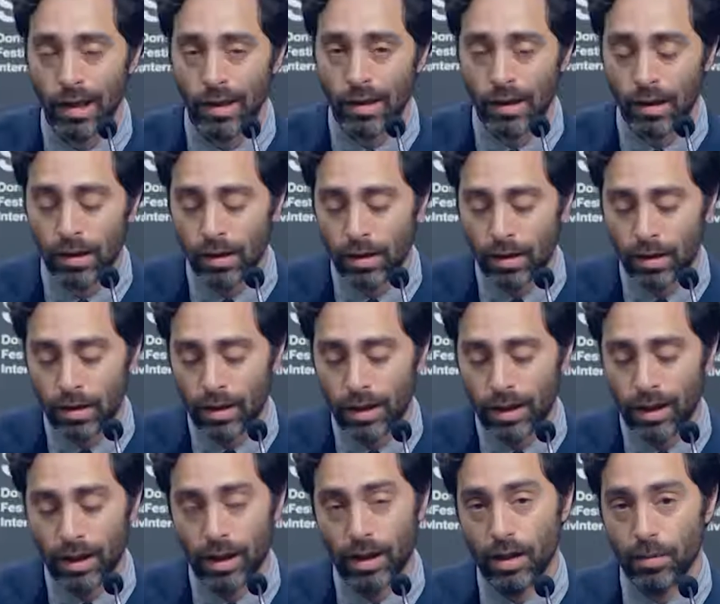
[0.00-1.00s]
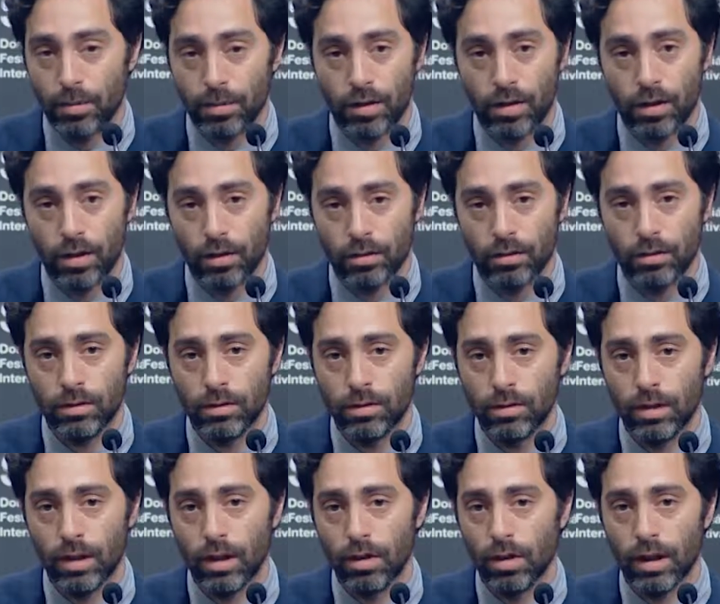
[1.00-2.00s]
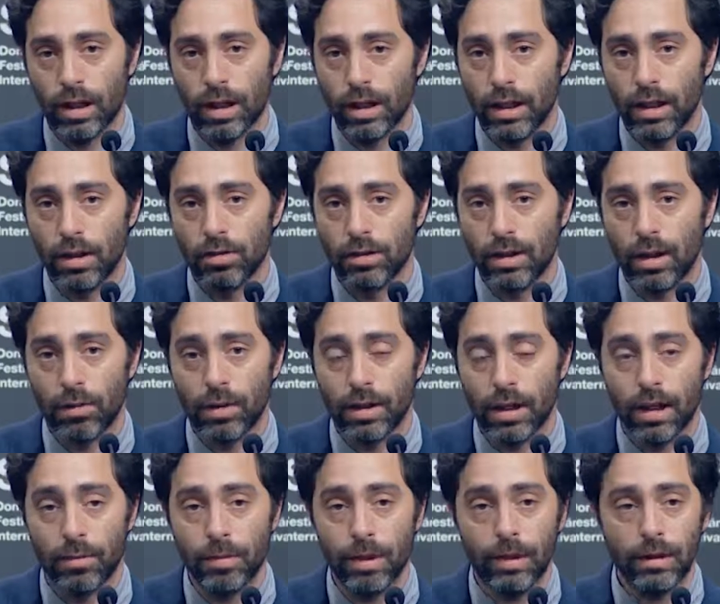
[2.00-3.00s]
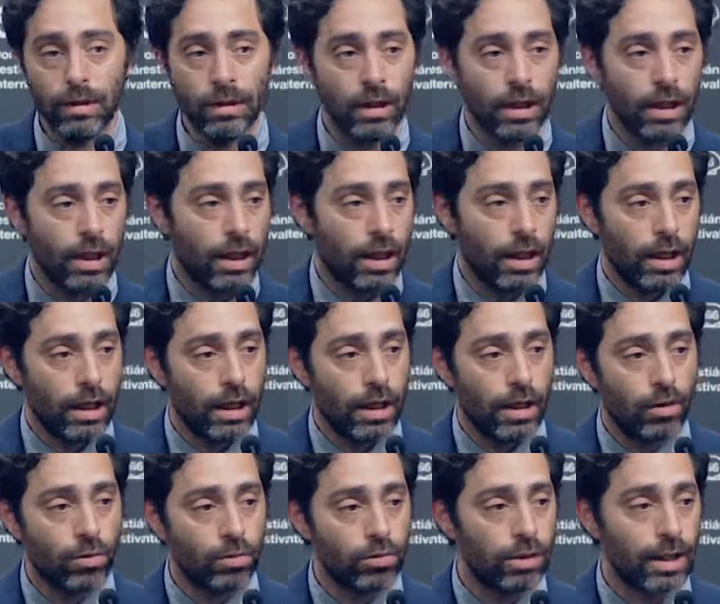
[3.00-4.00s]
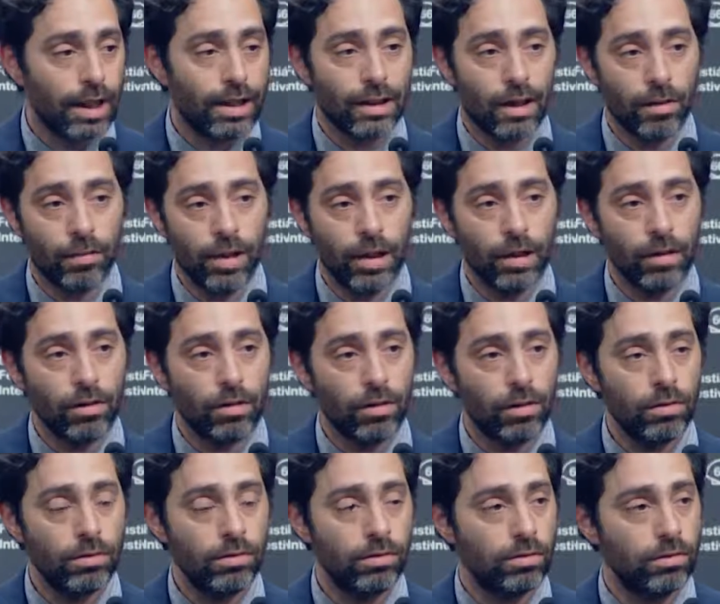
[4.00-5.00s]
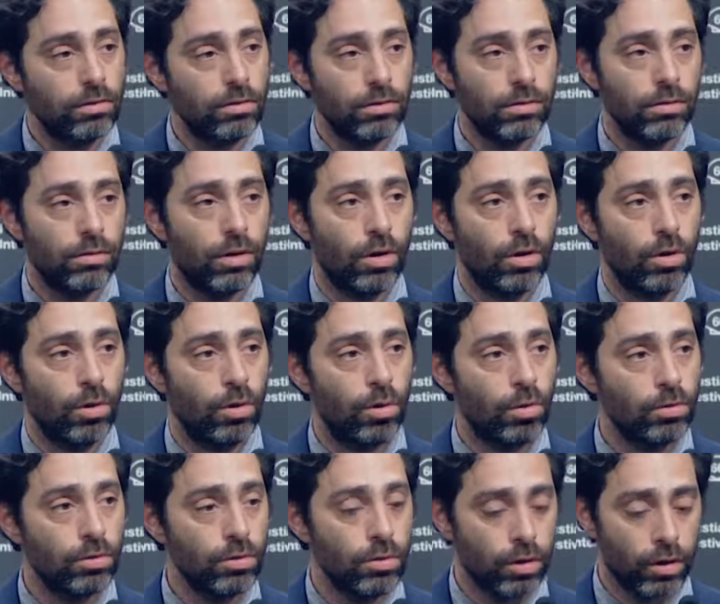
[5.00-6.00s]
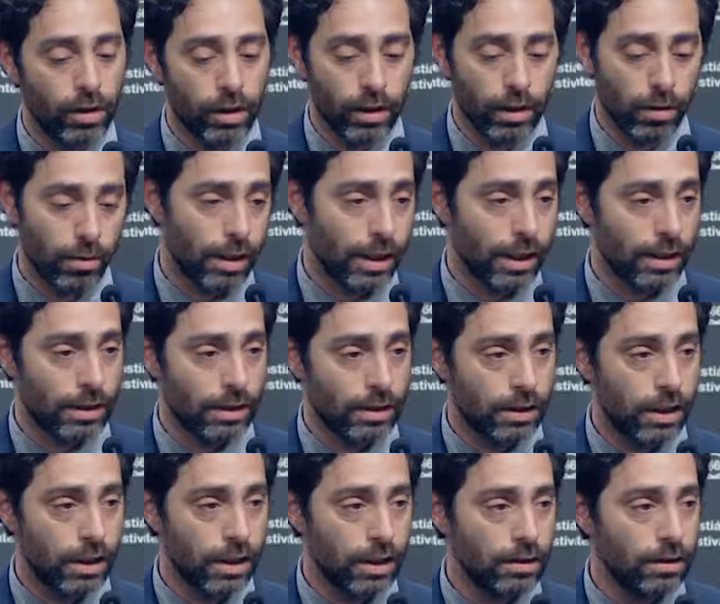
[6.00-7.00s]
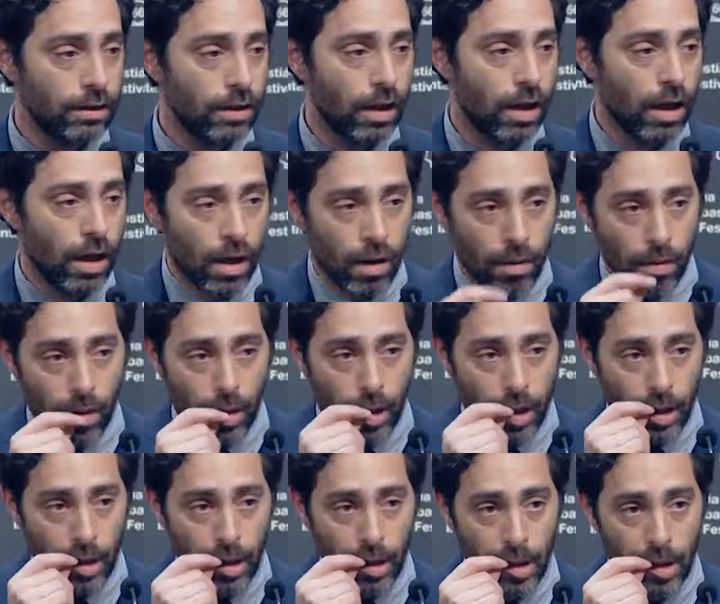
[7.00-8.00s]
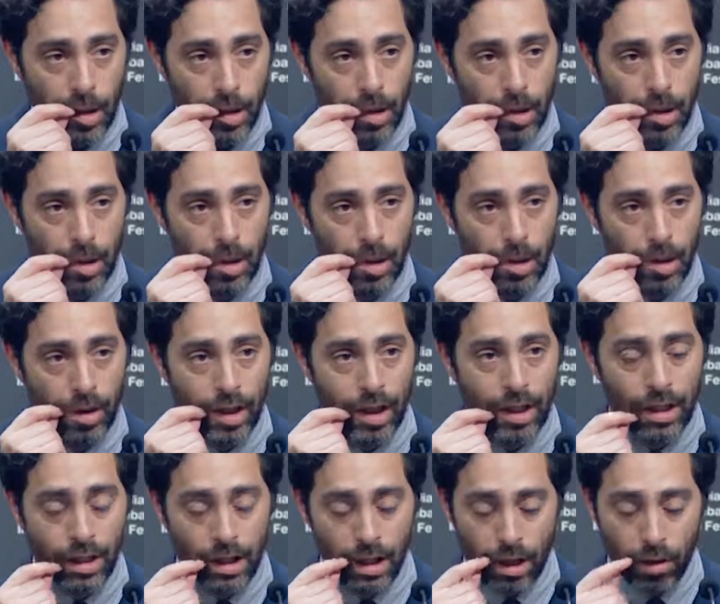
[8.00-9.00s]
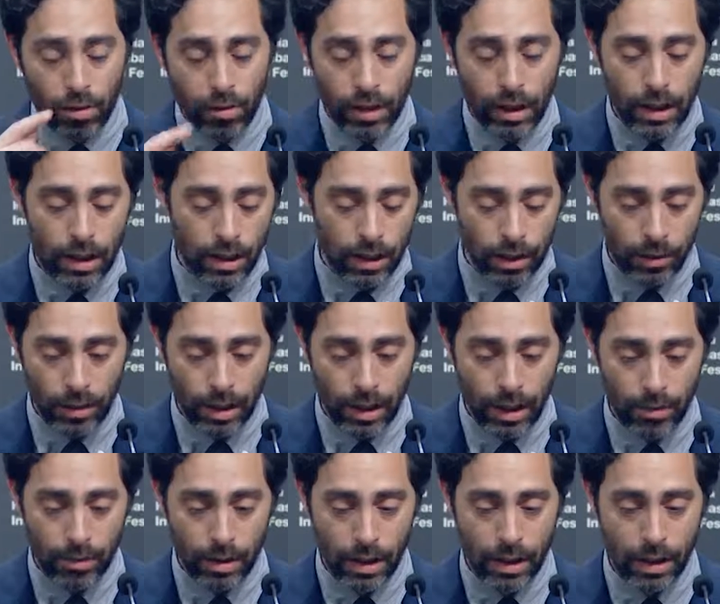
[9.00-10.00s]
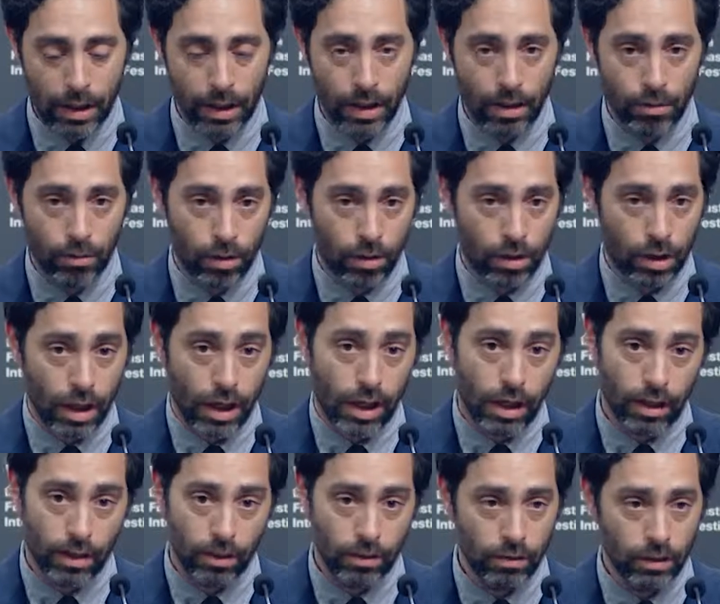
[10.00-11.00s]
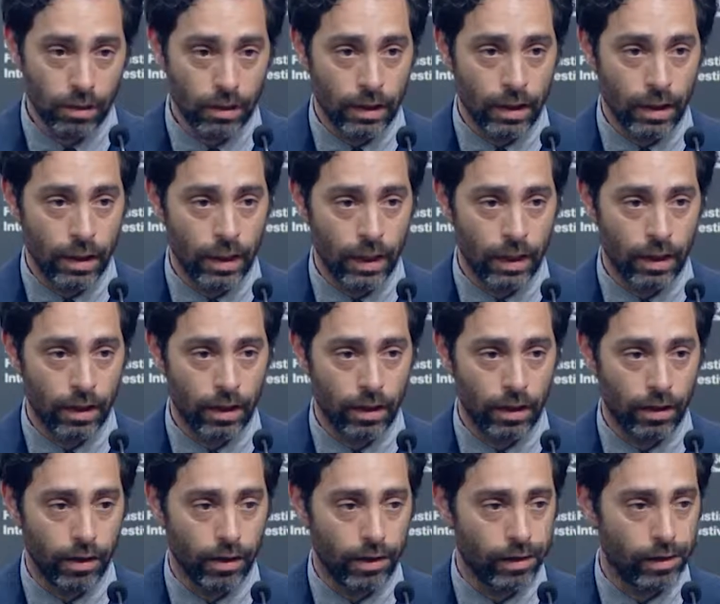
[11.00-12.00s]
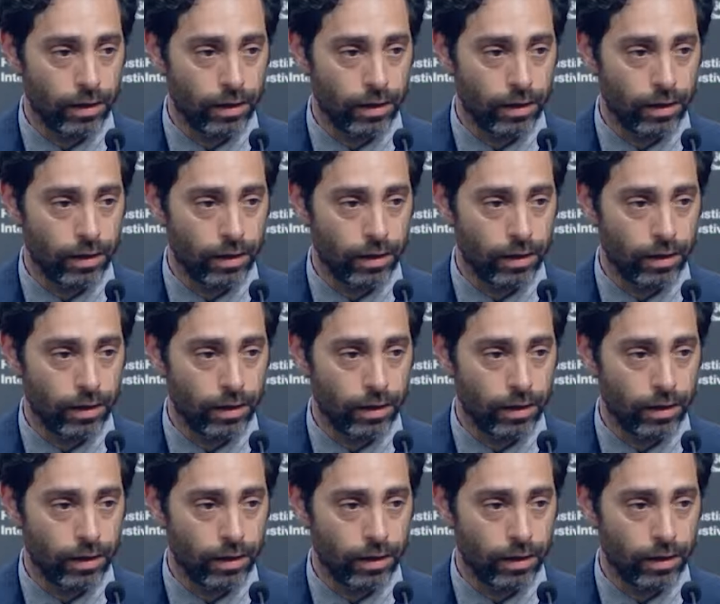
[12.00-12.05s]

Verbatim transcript: there was an extensive answer vis-a-vis this issue. And the, the and the vision that Benjamin has had was a treatment of several scenes. And what was quite clear is that Benjamin wanted to show